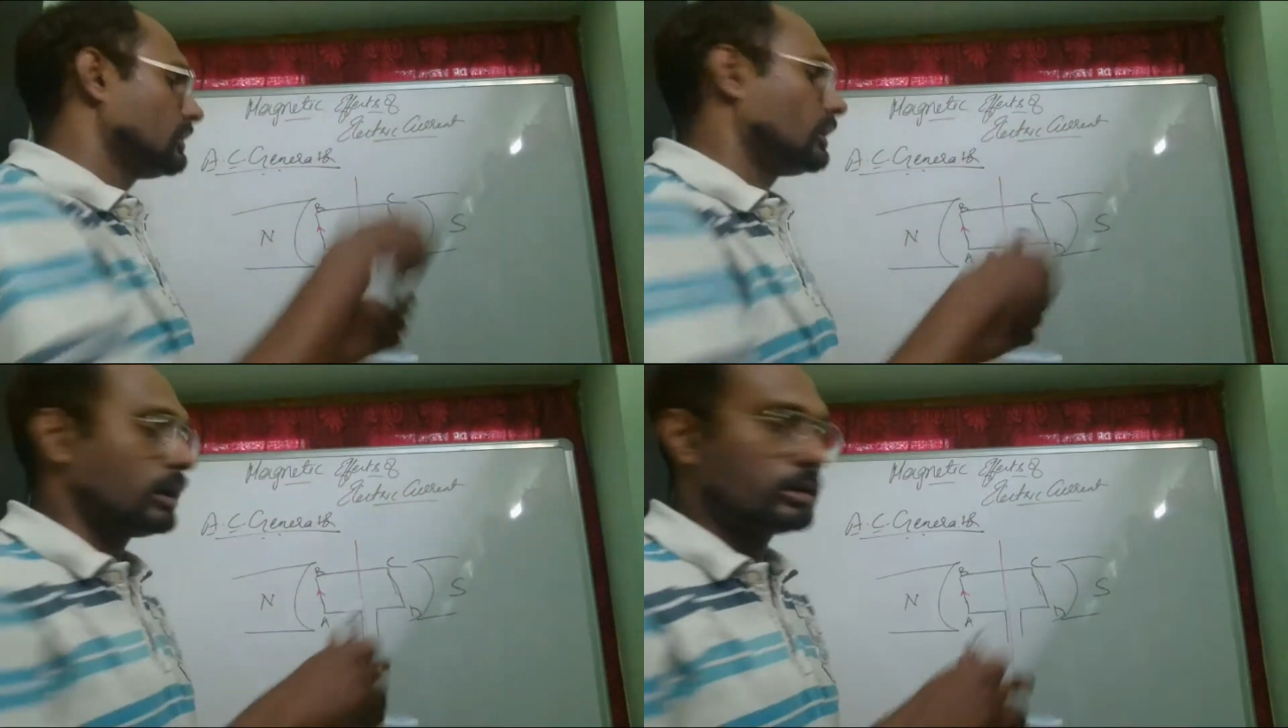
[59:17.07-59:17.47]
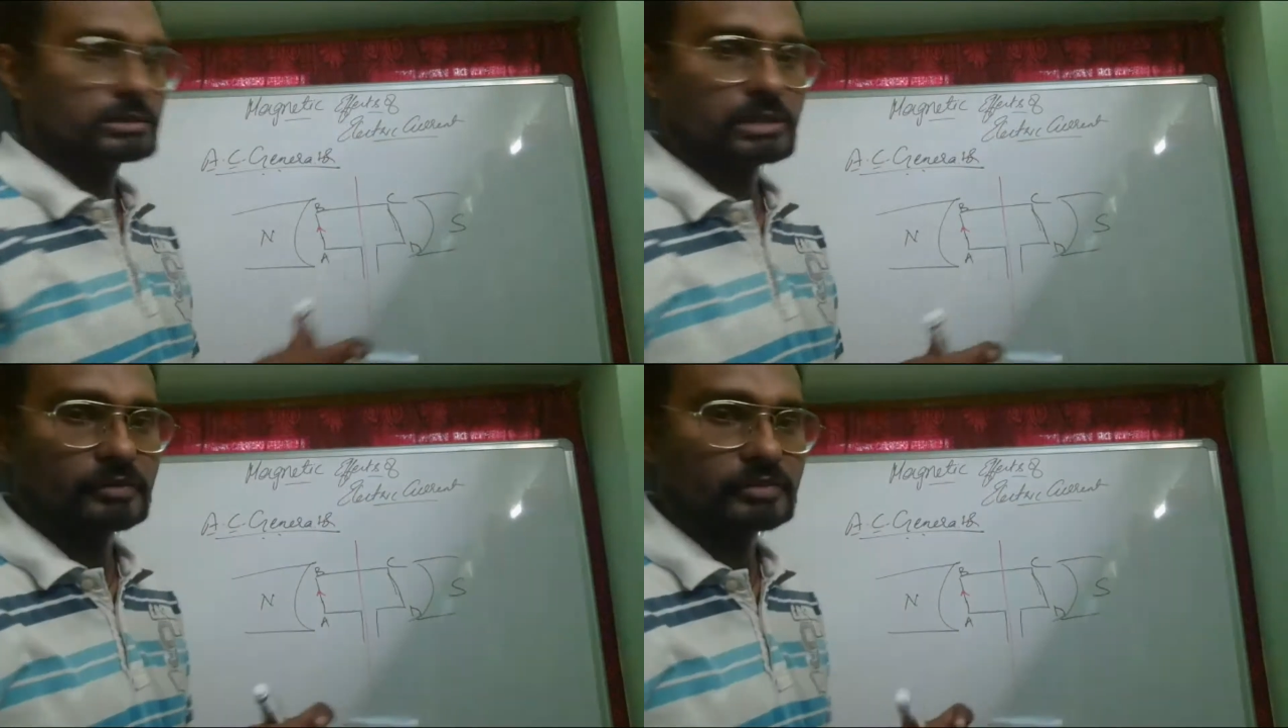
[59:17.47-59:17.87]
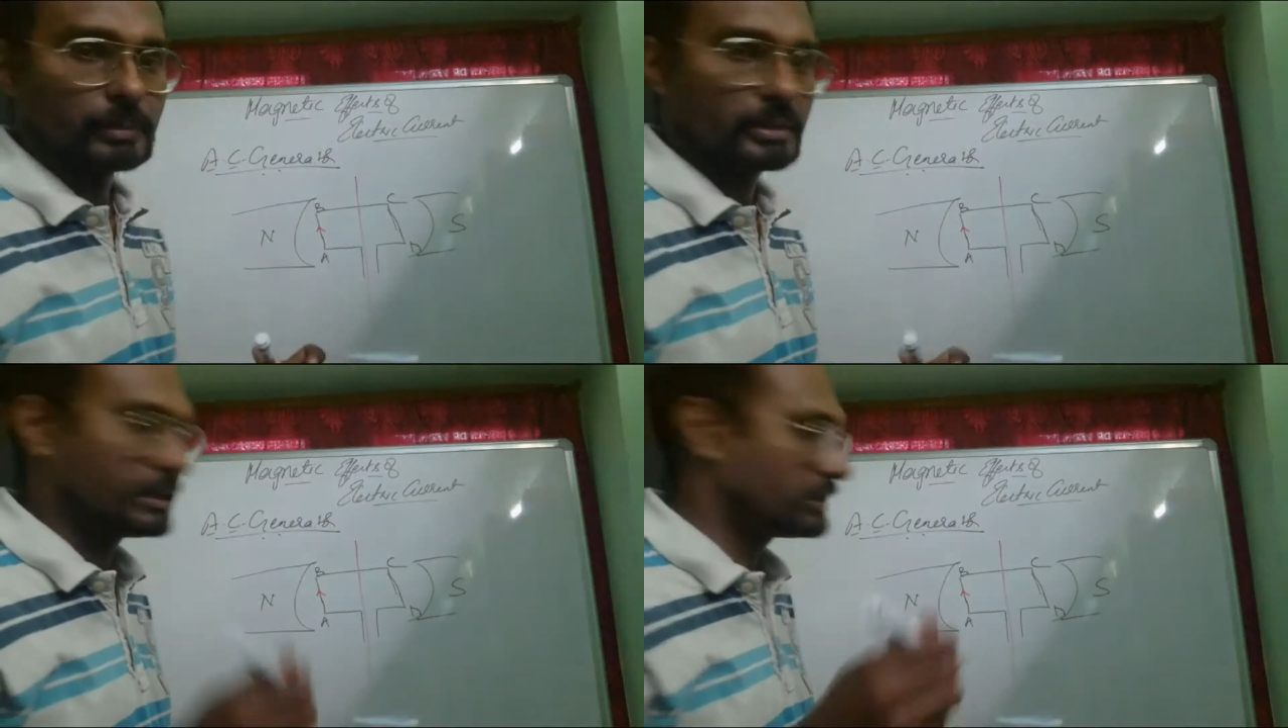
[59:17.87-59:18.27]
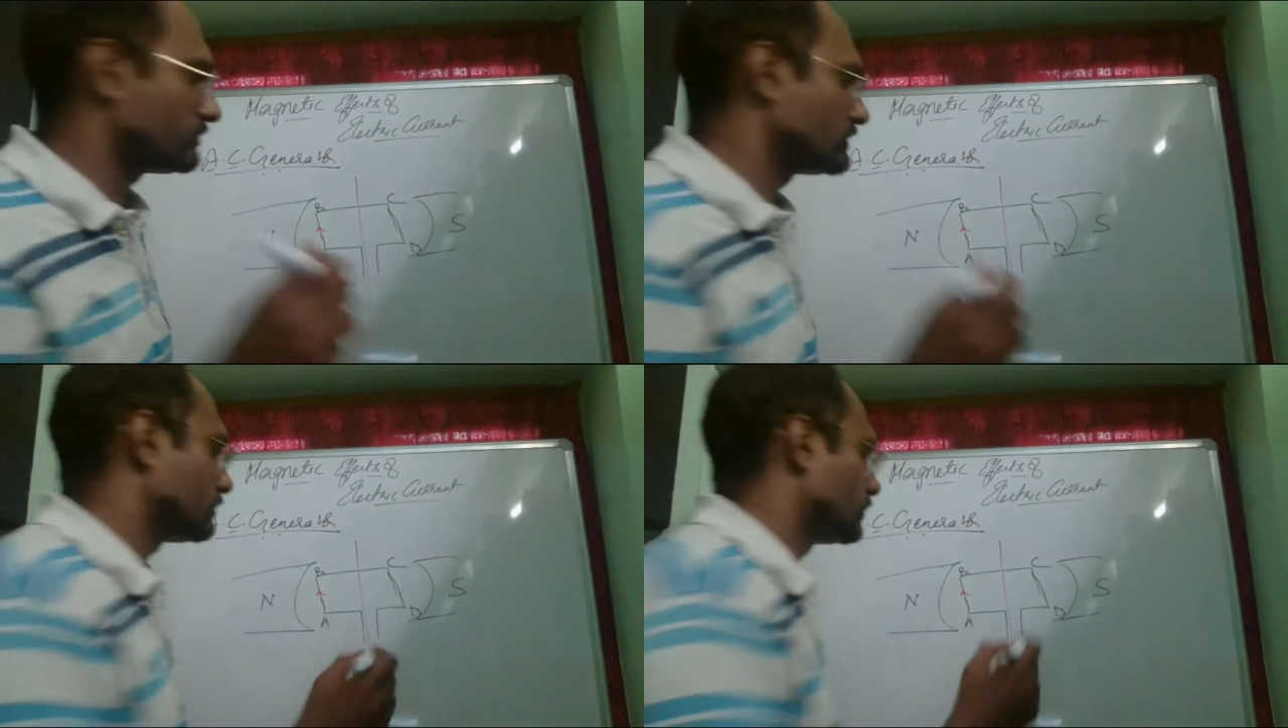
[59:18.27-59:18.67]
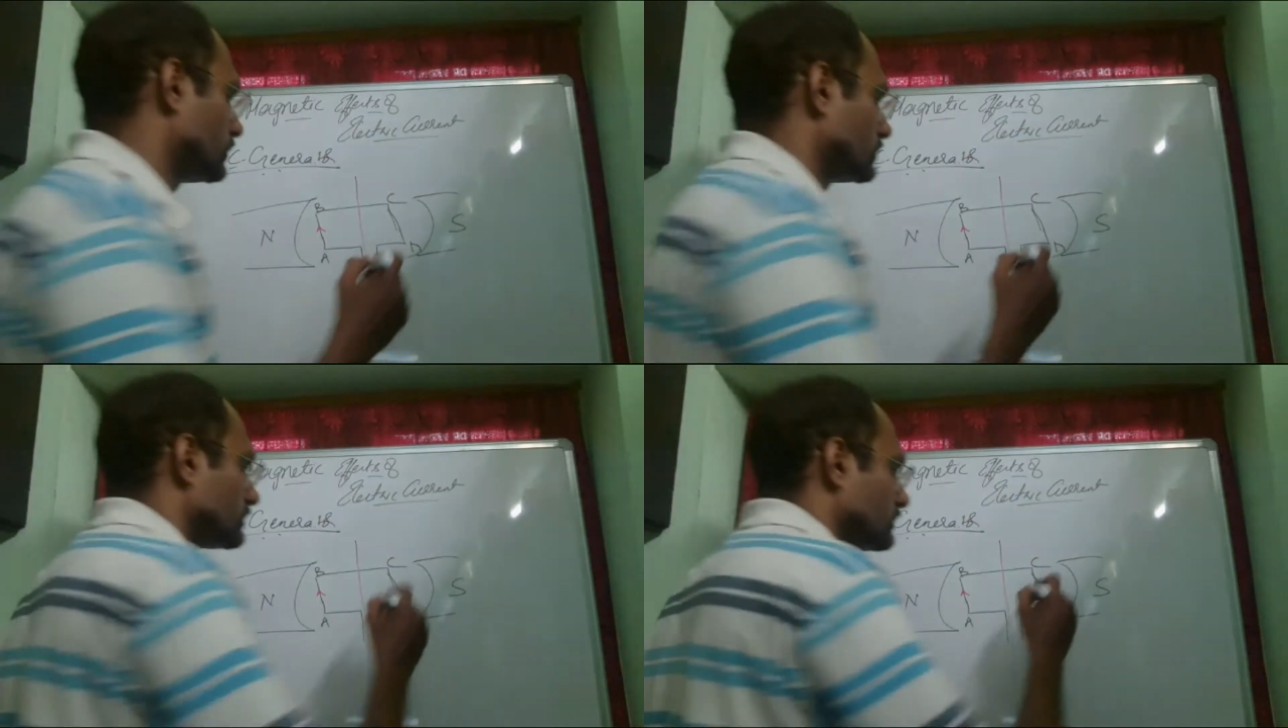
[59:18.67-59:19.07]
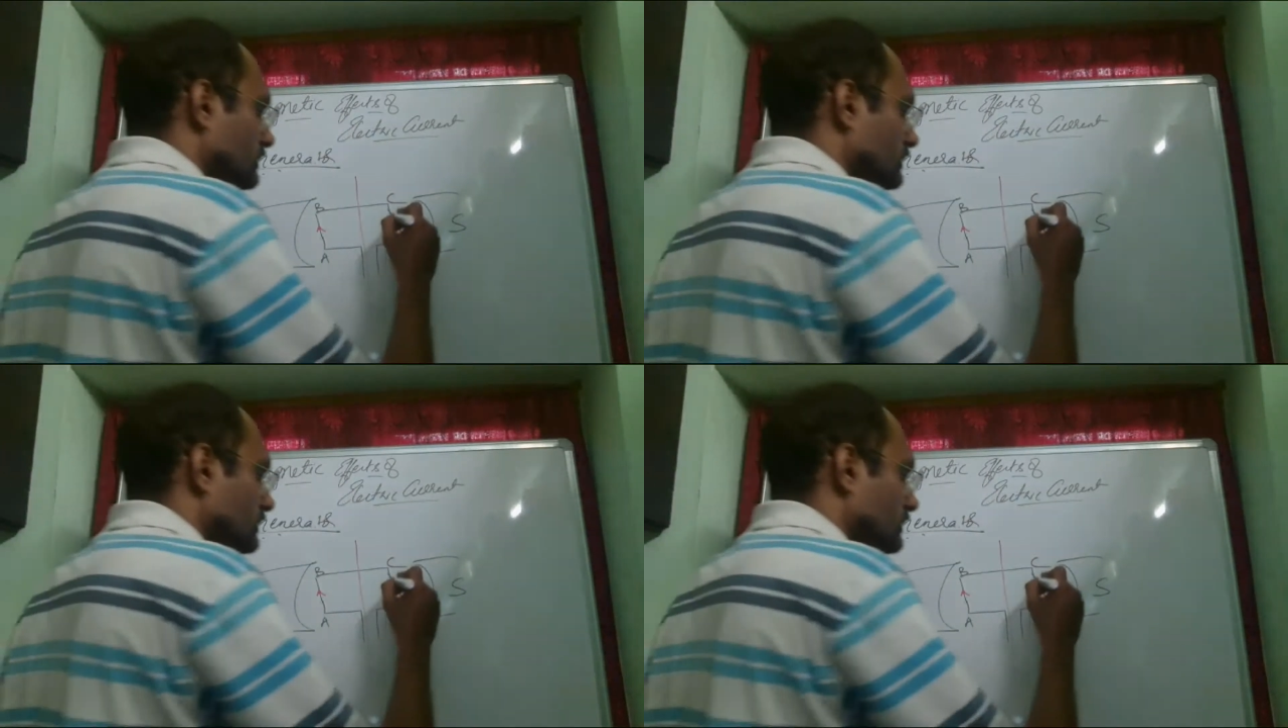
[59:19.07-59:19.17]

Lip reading: of the plane of the board.